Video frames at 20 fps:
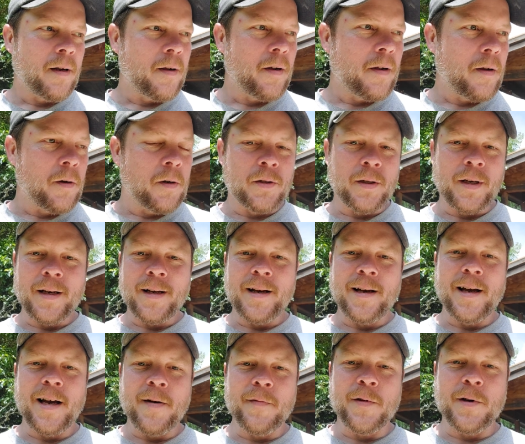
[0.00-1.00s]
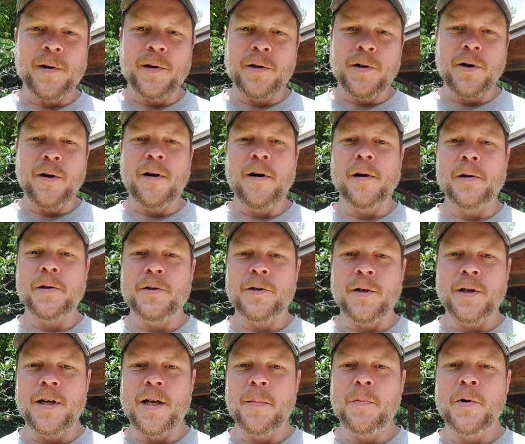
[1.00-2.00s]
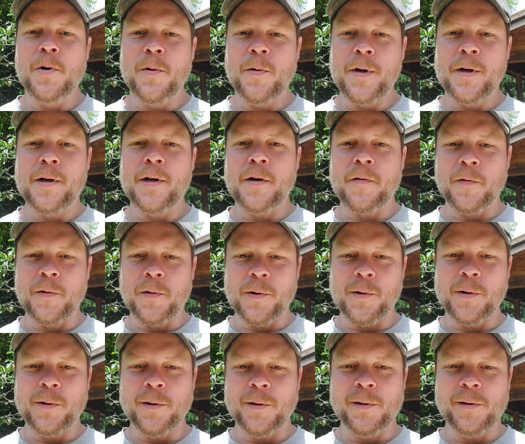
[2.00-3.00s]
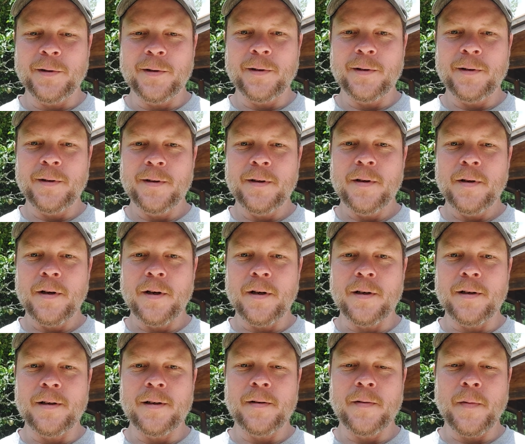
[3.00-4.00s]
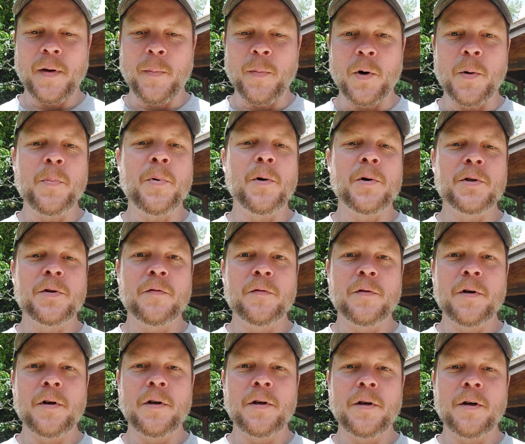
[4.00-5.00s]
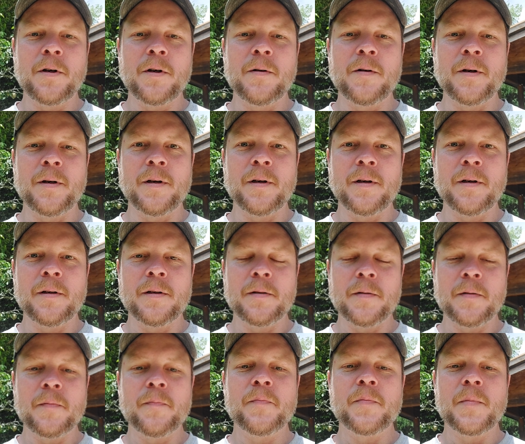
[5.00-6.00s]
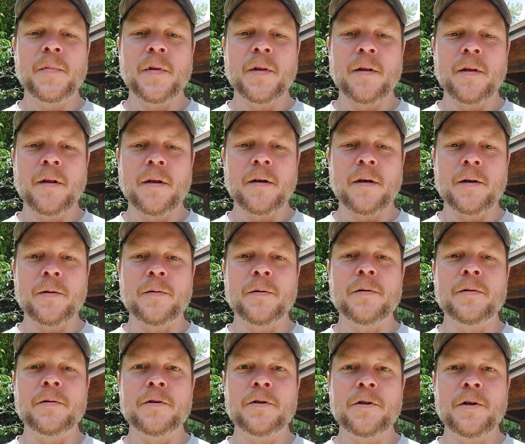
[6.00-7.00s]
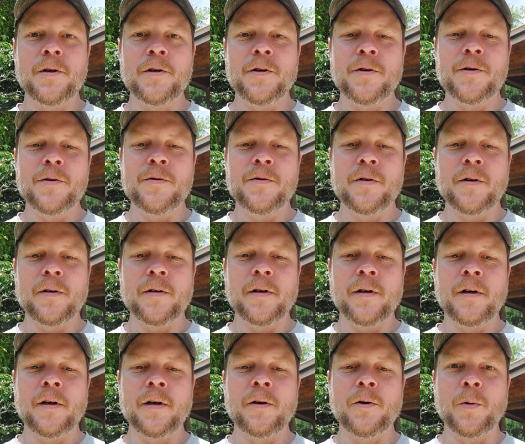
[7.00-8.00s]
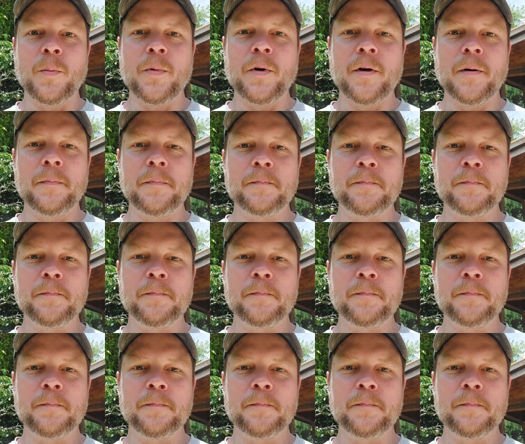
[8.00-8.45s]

Looks like I have the endurance to keep doing it after all. I'm going to pause the video, and I will see you in a little bit.